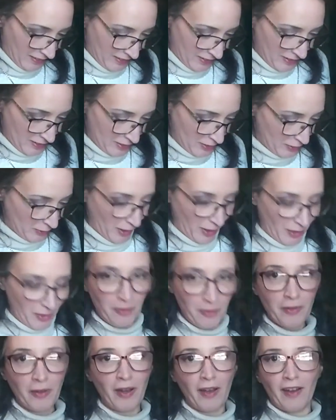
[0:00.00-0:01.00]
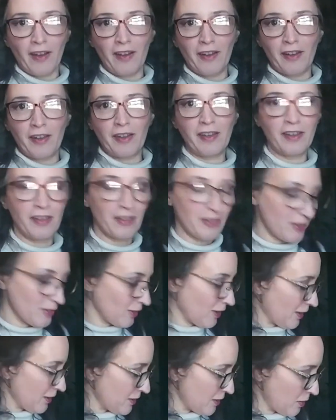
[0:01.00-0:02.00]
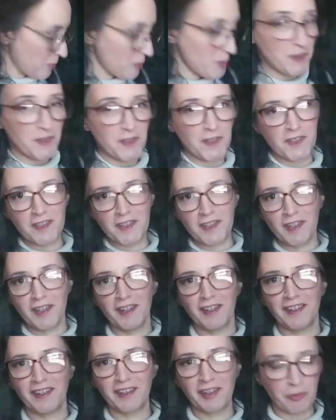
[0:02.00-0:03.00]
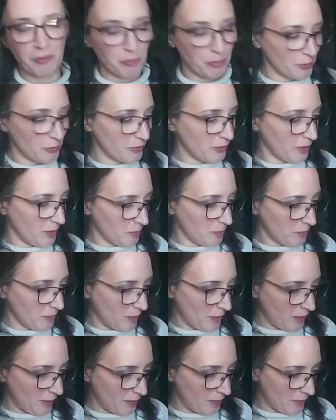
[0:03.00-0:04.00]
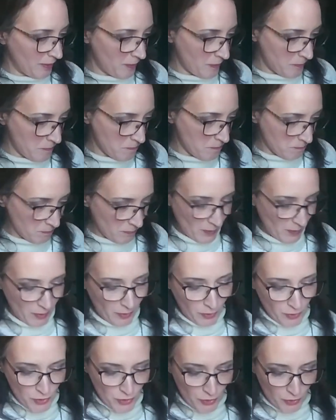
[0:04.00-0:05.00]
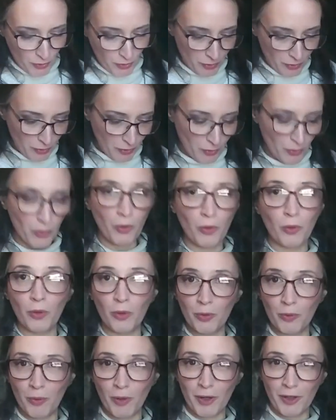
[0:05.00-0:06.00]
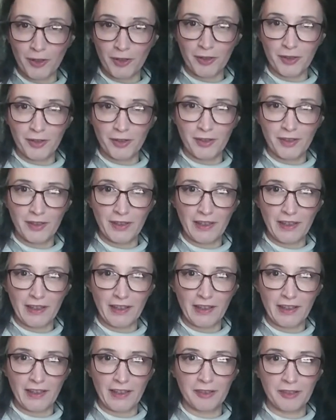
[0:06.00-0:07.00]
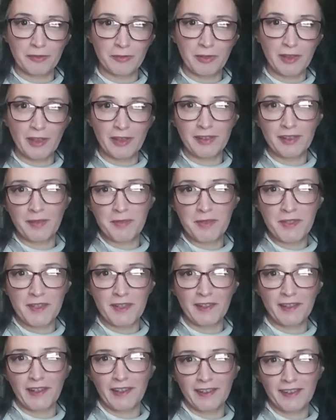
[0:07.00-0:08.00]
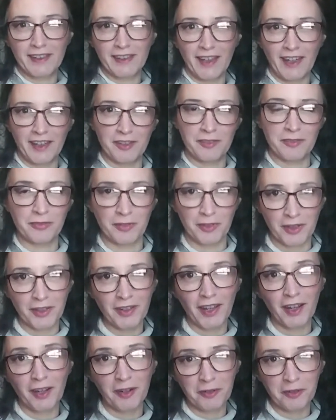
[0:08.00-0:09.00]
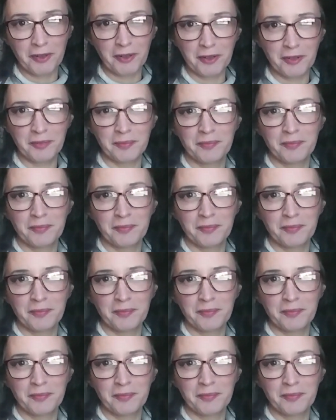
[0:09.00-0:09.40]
So now the next step is easy. You put them under cold water and we'll let them sit like that for an hour.